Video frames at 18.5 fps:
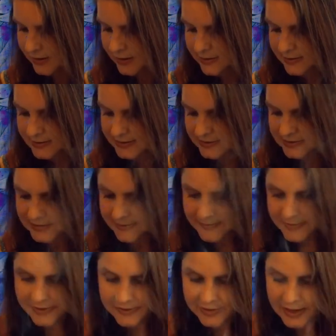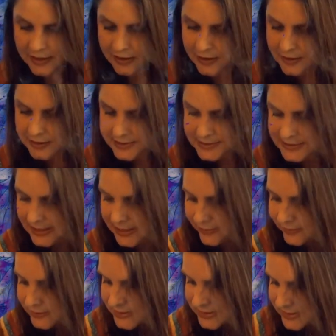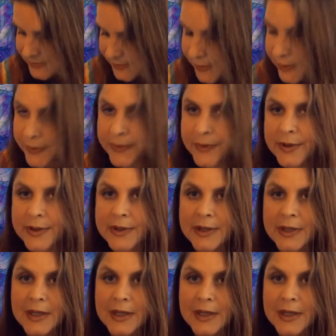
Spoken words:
This is something that I call sacred smoke,